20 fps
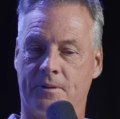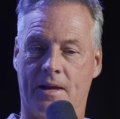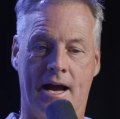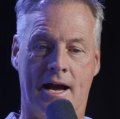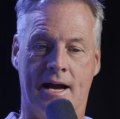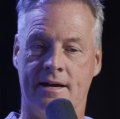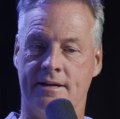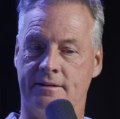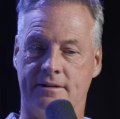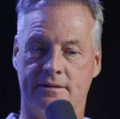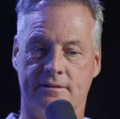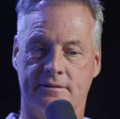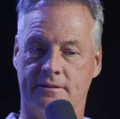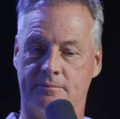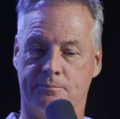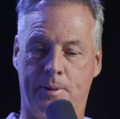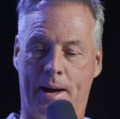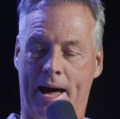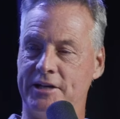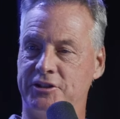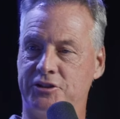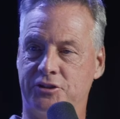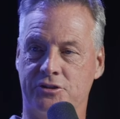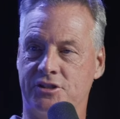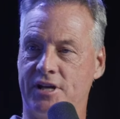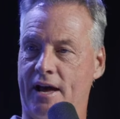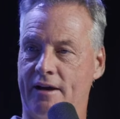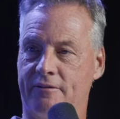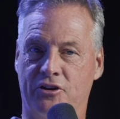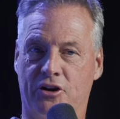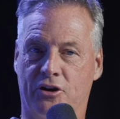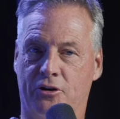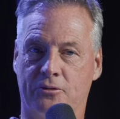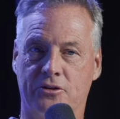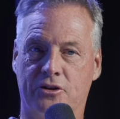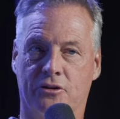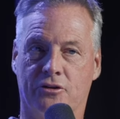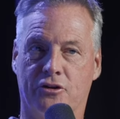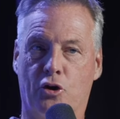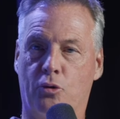uh pastors have no,
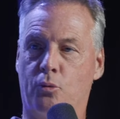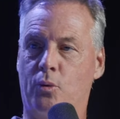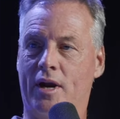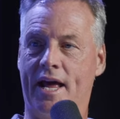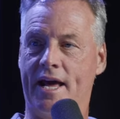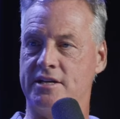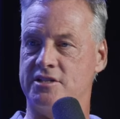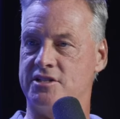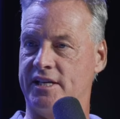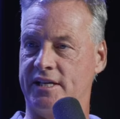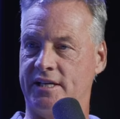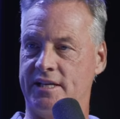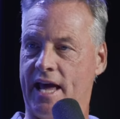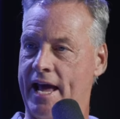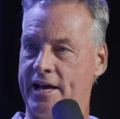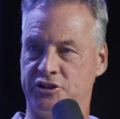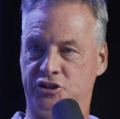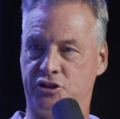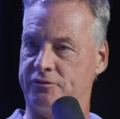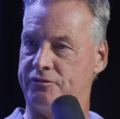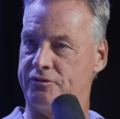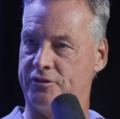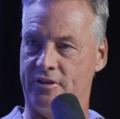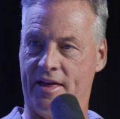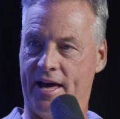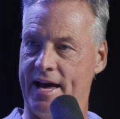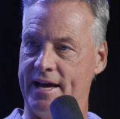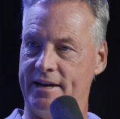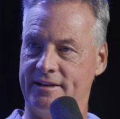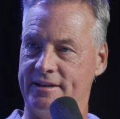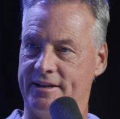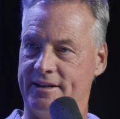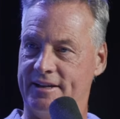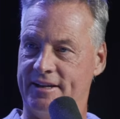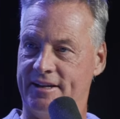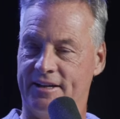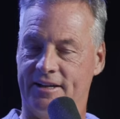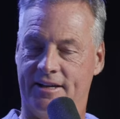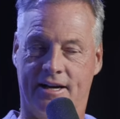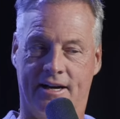you know, no one has the answer for that.
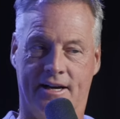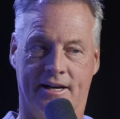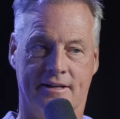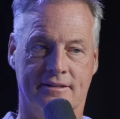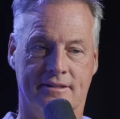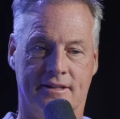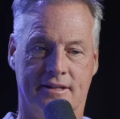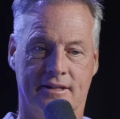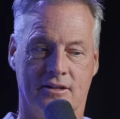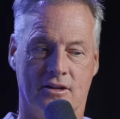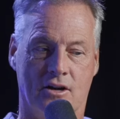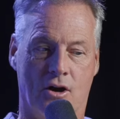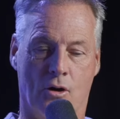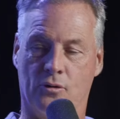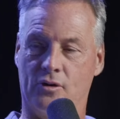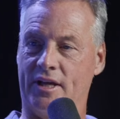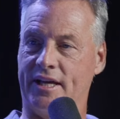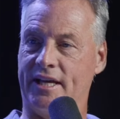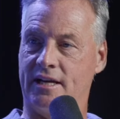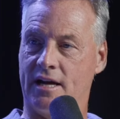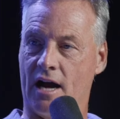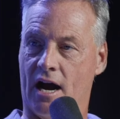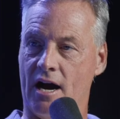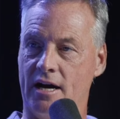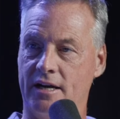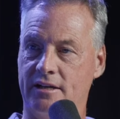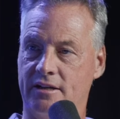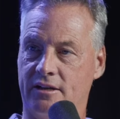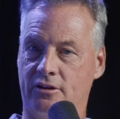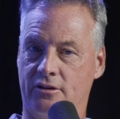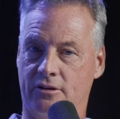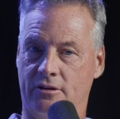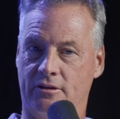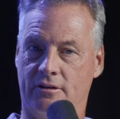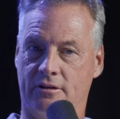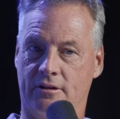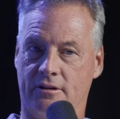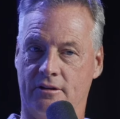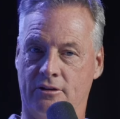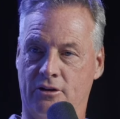Yeah. Uh, yeah. yeah. Only God
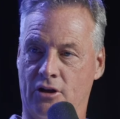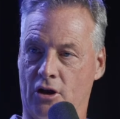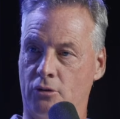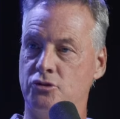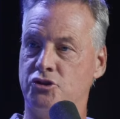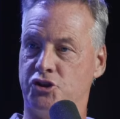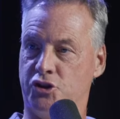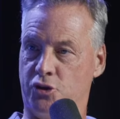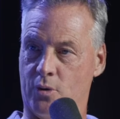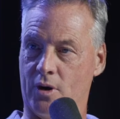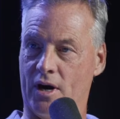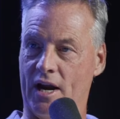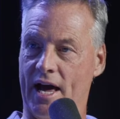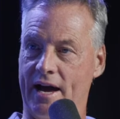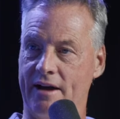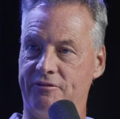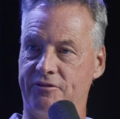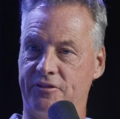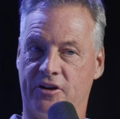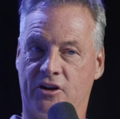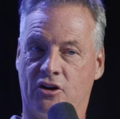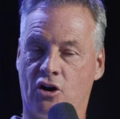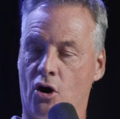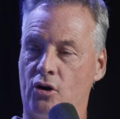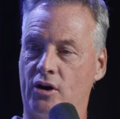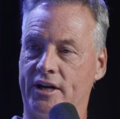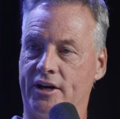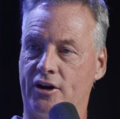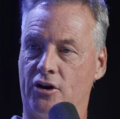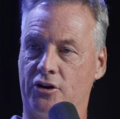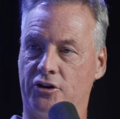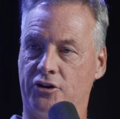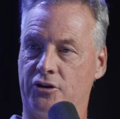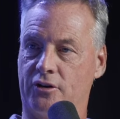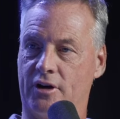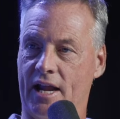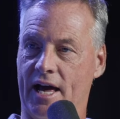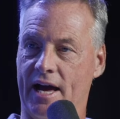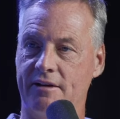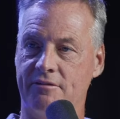knows your life and the calling on
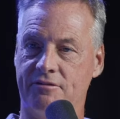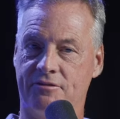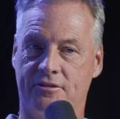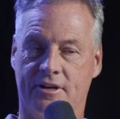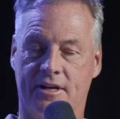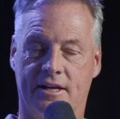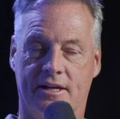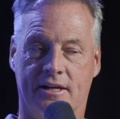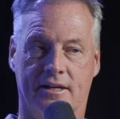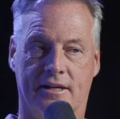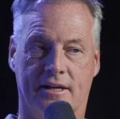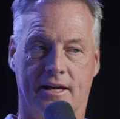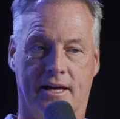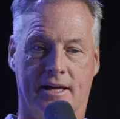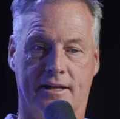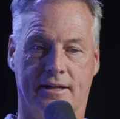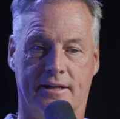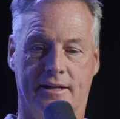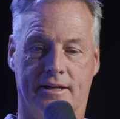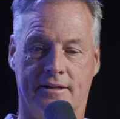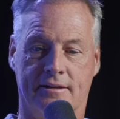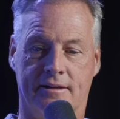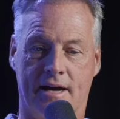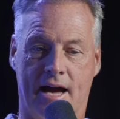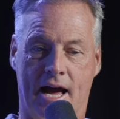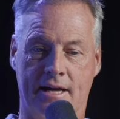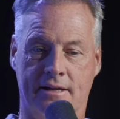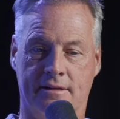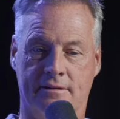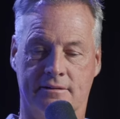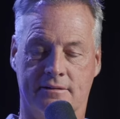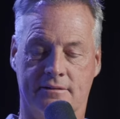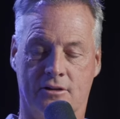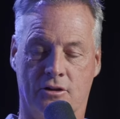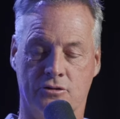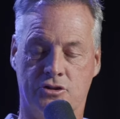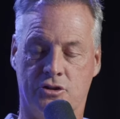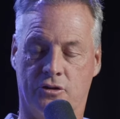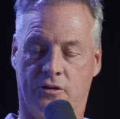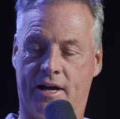your life. Mm -hmm and uh, I
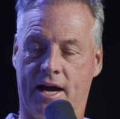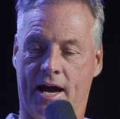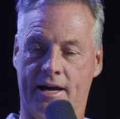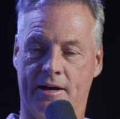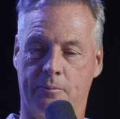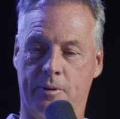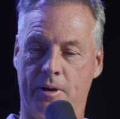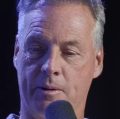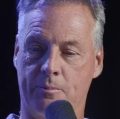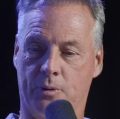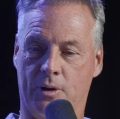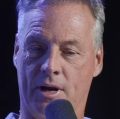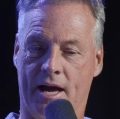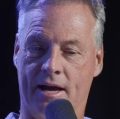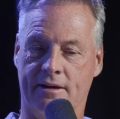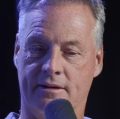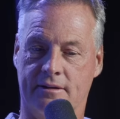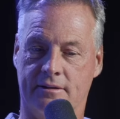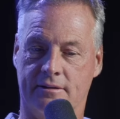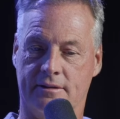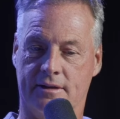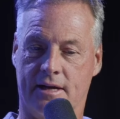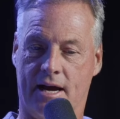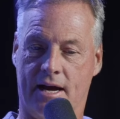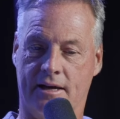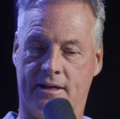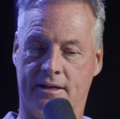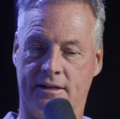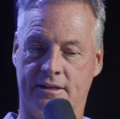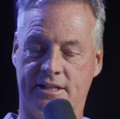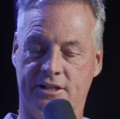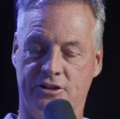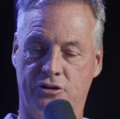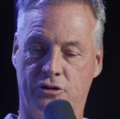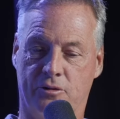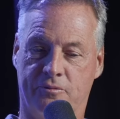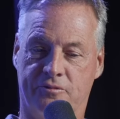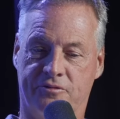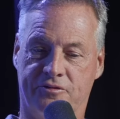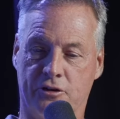those are the kind of people I I continue
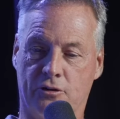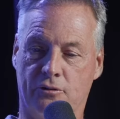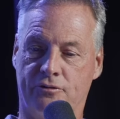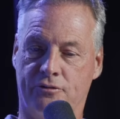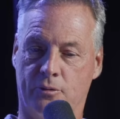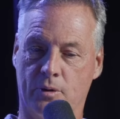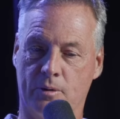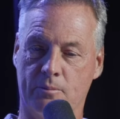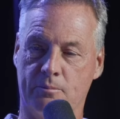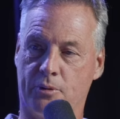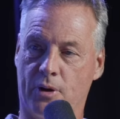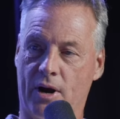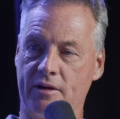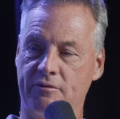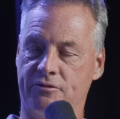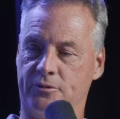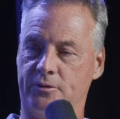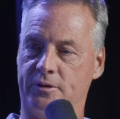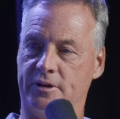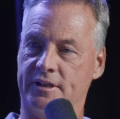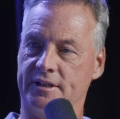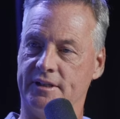to feel for and pray for.